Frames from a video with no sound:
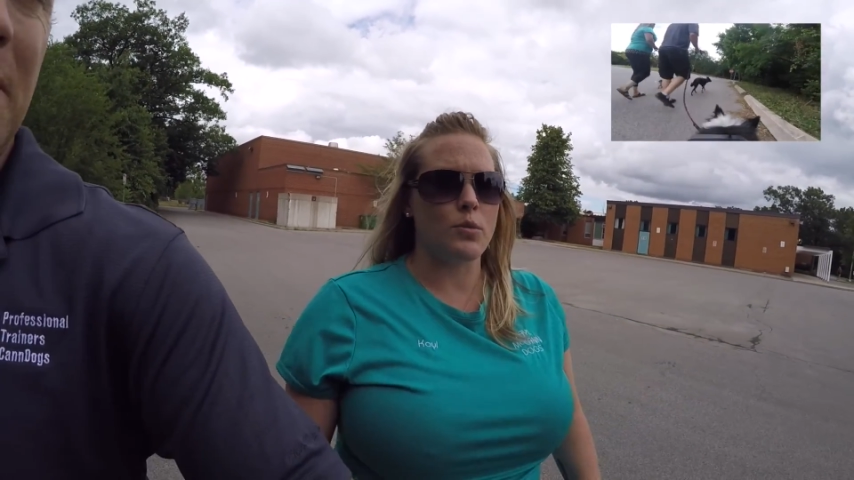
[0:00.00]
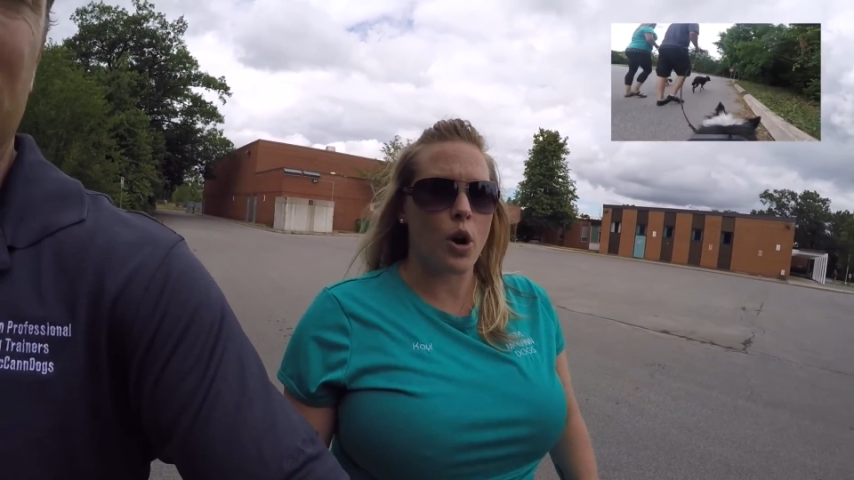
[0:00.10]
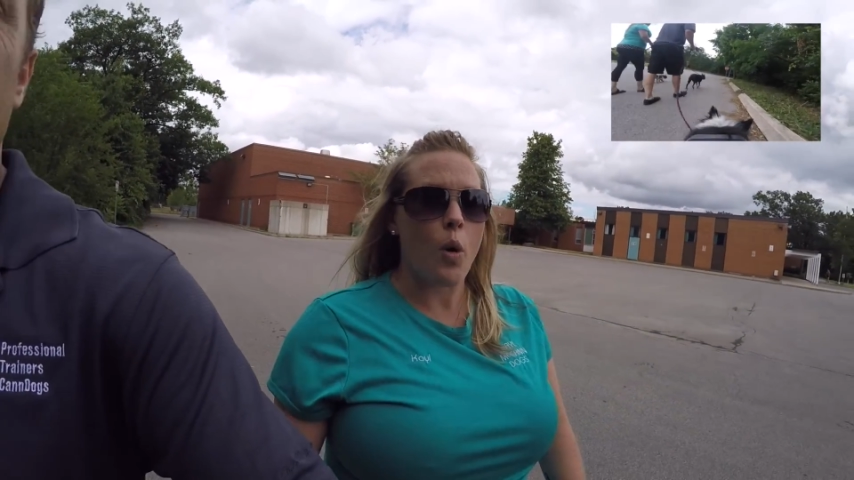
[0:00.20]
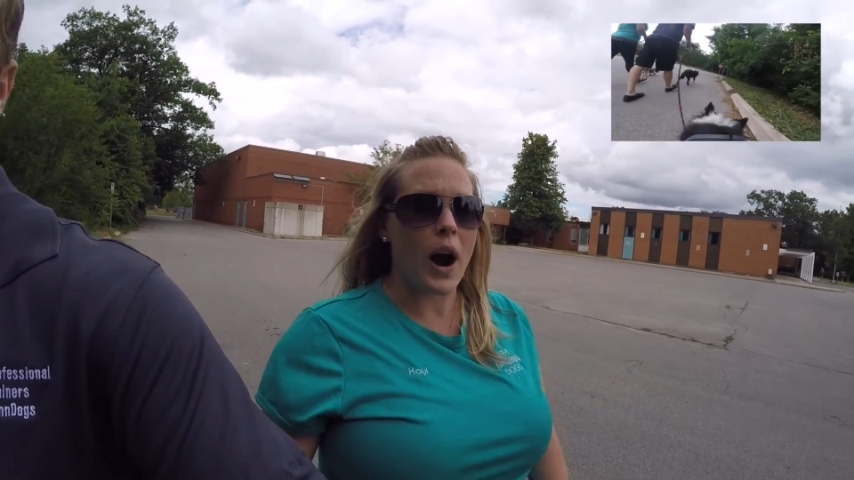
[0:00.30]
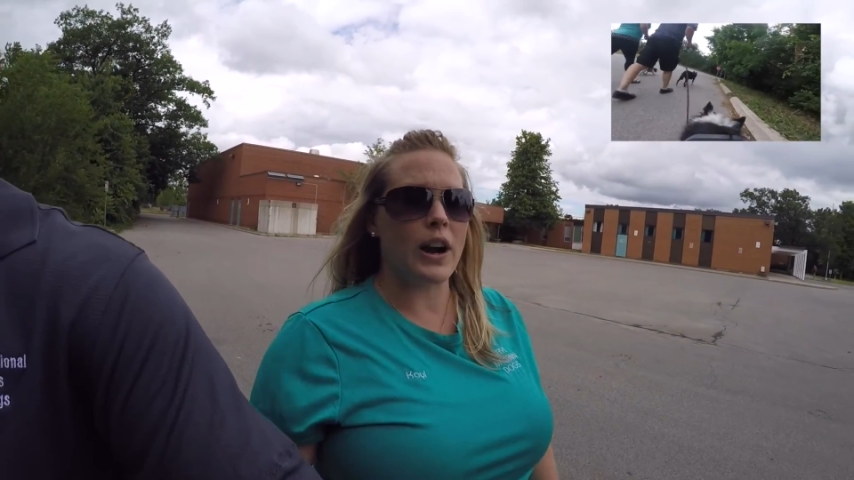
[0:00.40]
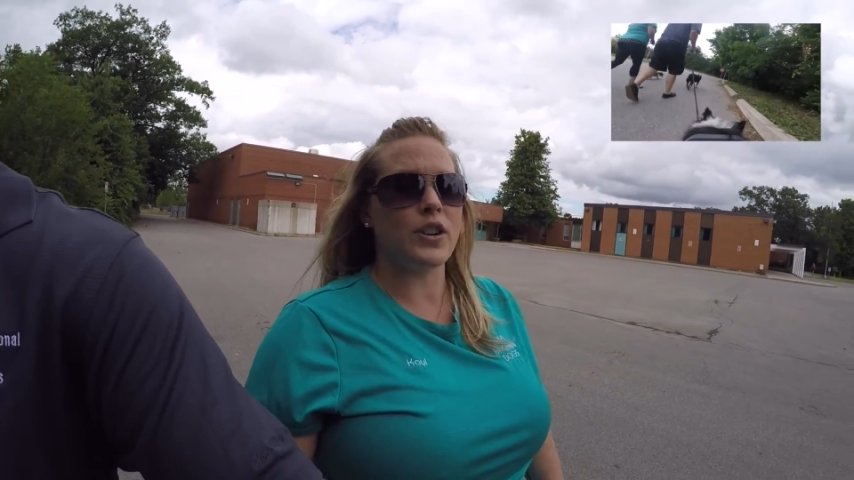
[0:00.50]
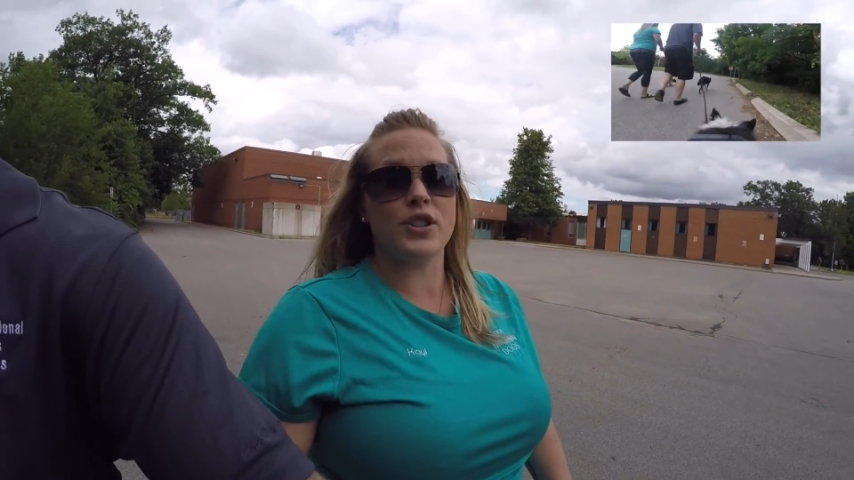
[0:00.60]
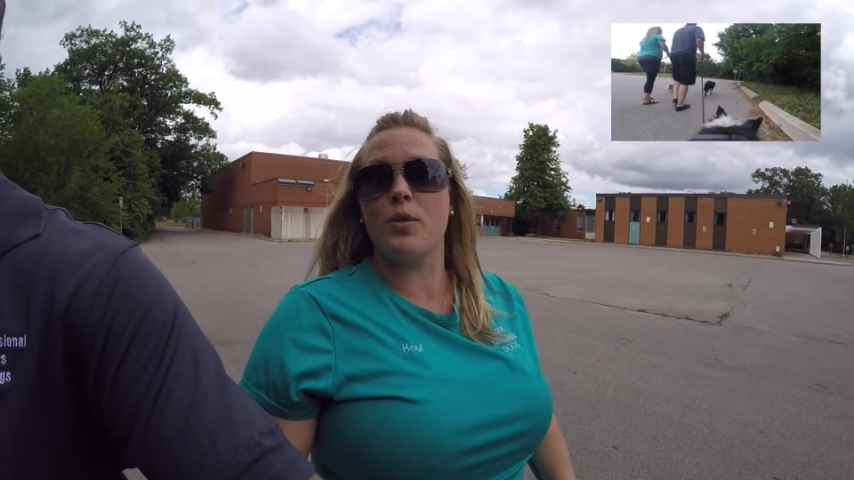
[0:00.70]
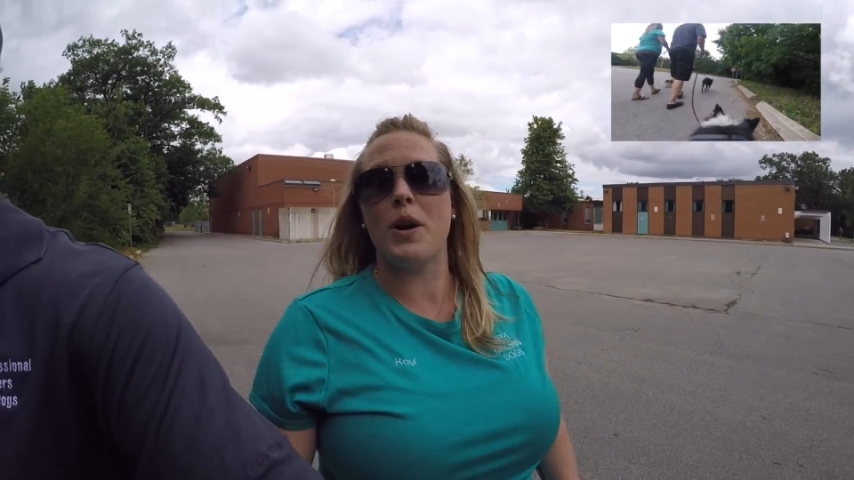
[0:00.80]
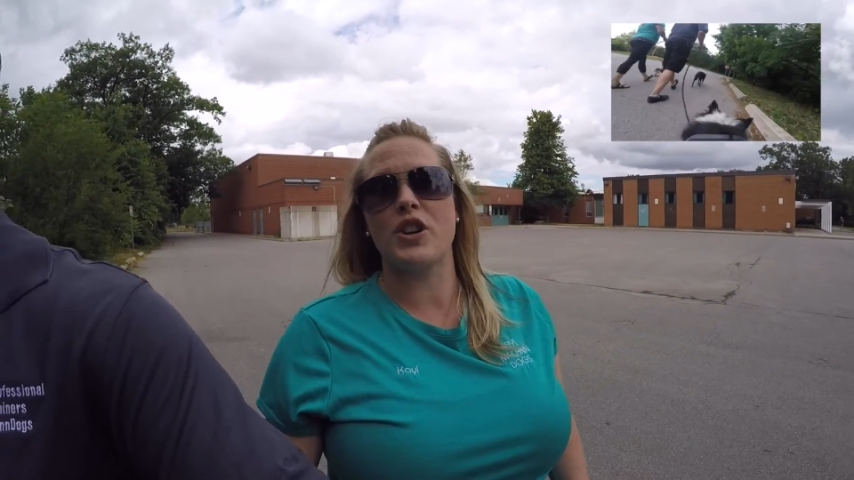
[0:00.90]
require
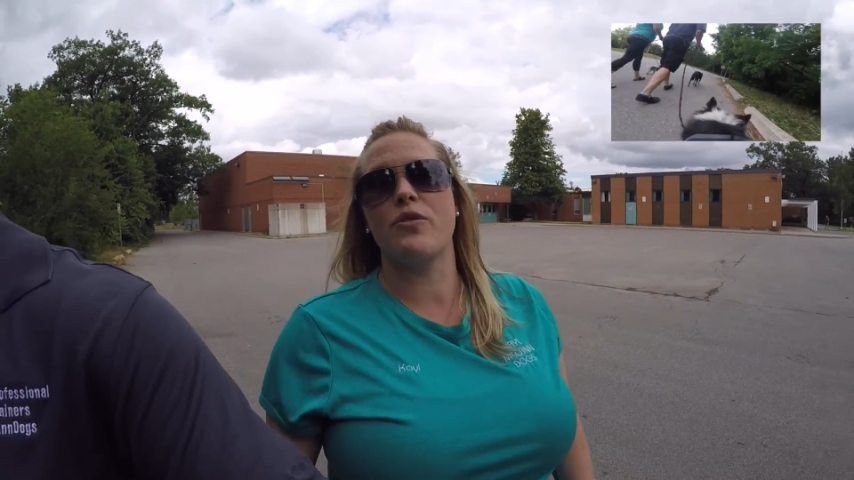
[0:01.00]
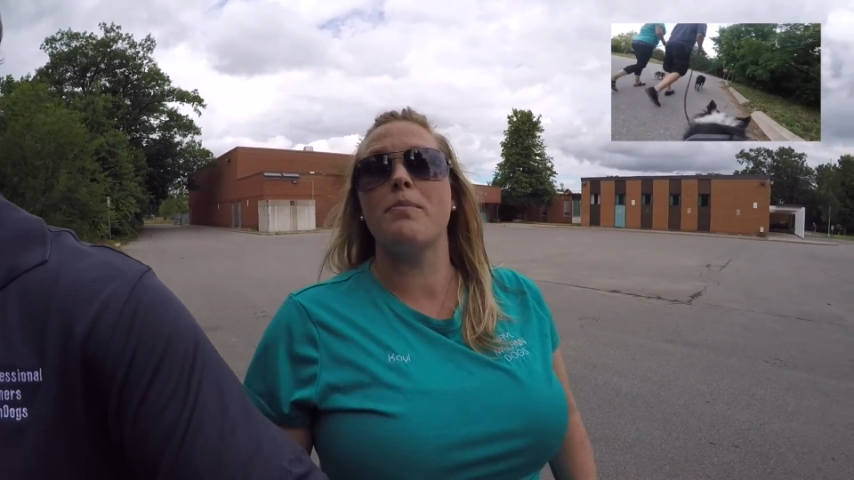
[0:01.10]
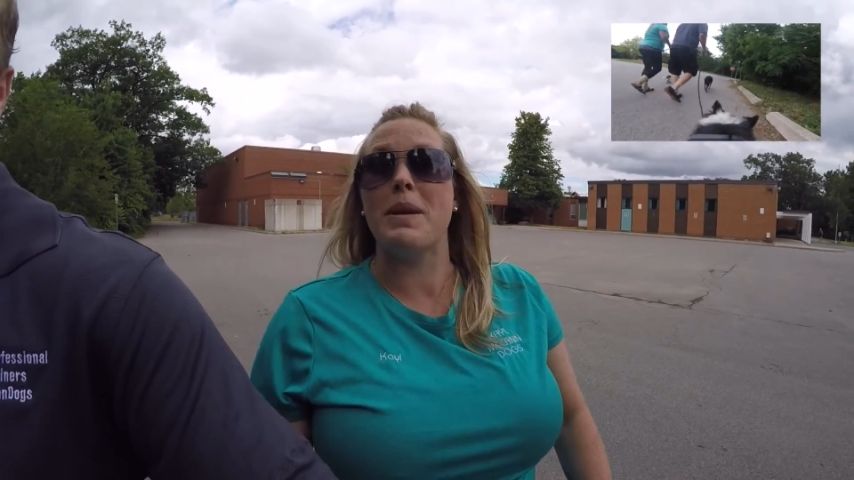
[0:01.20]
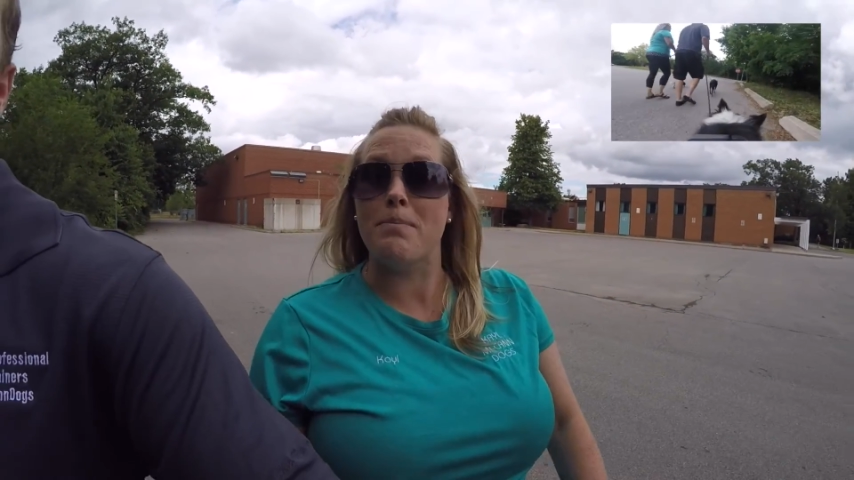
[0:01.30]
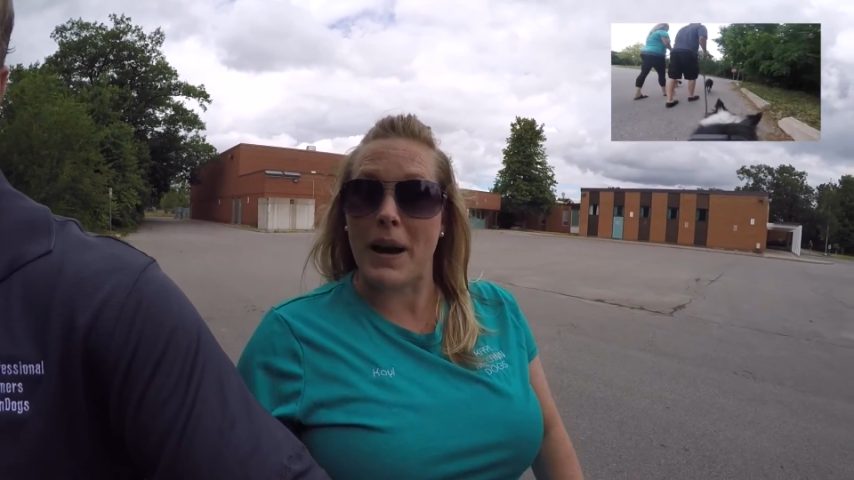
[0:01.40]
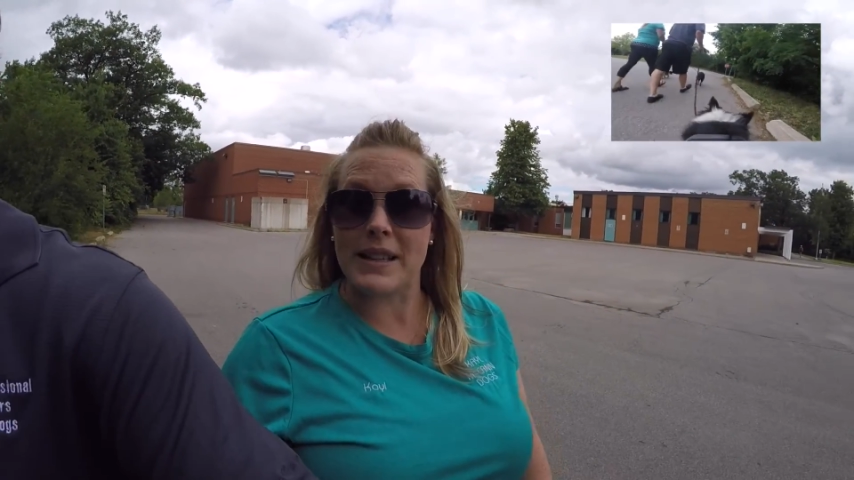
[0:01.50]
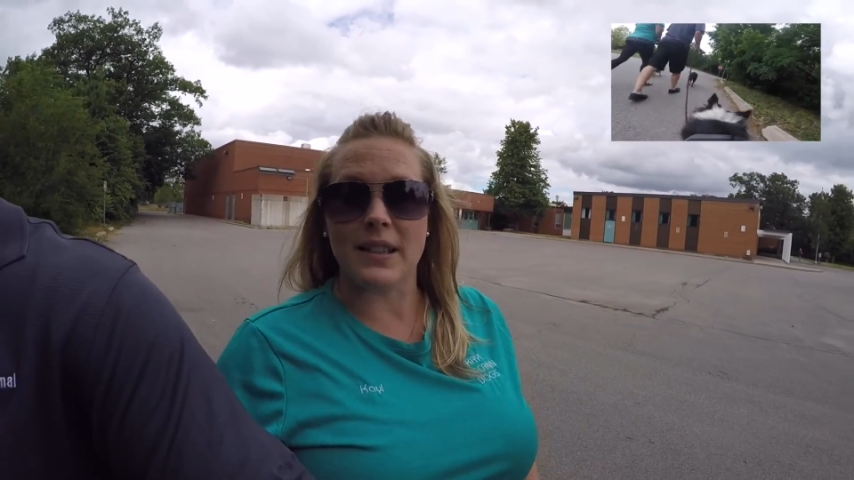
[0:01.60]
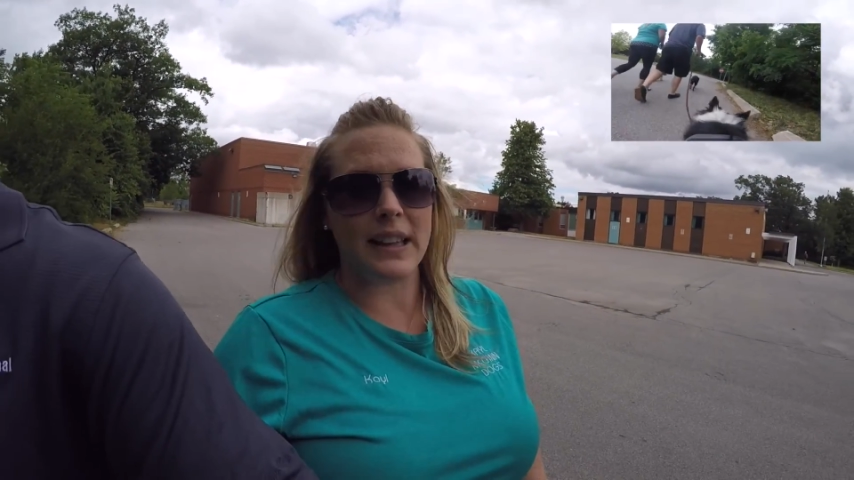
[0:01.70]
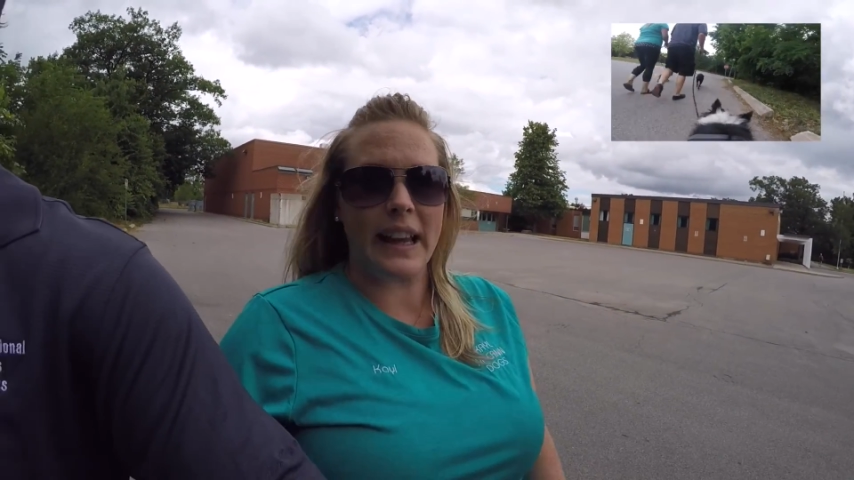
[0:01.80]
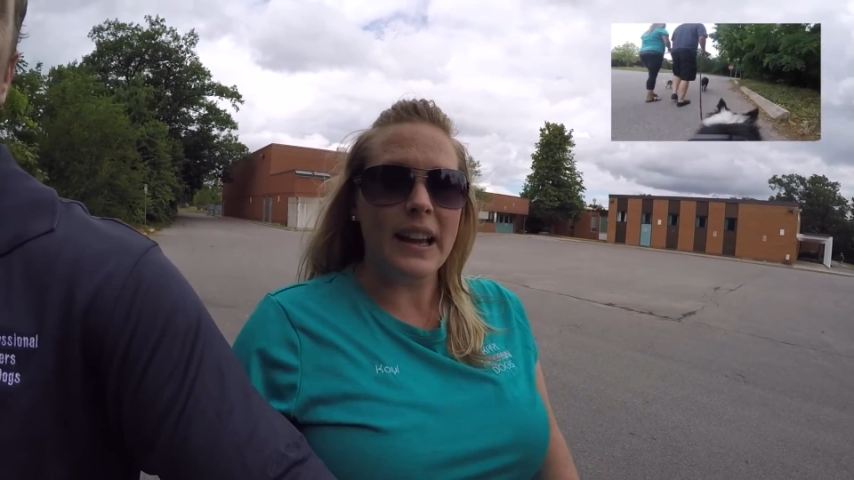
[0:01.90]
so much from me
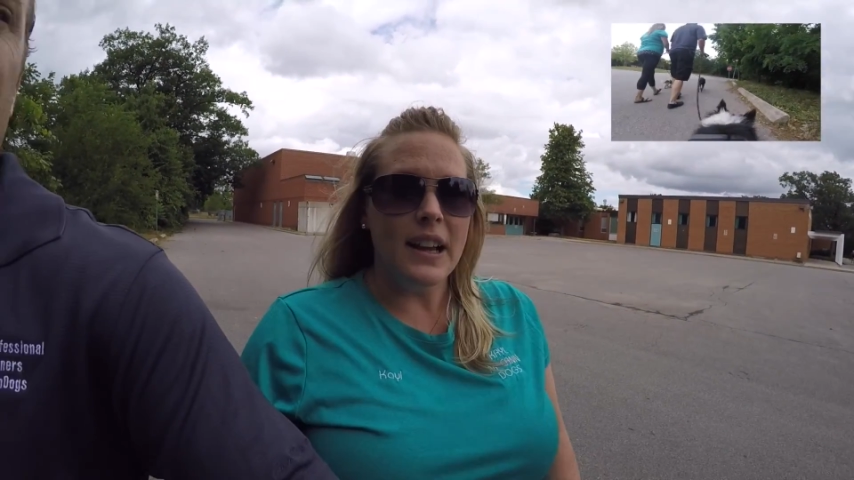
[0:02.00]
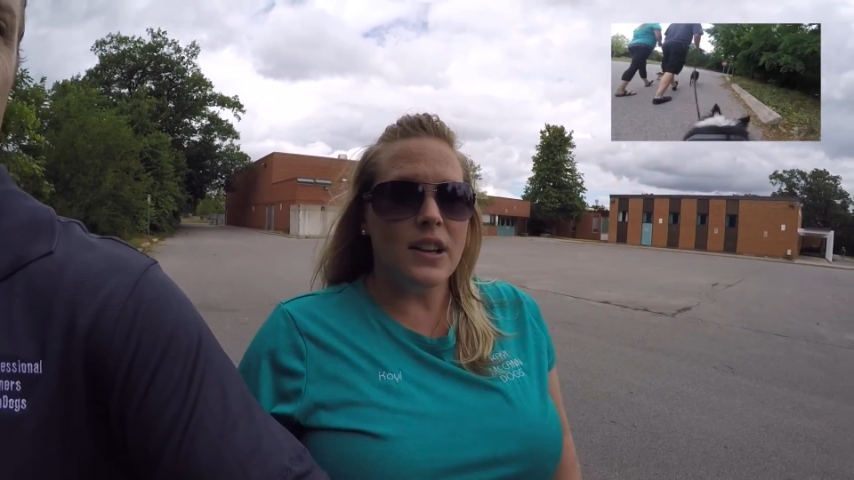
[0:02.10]
mentally.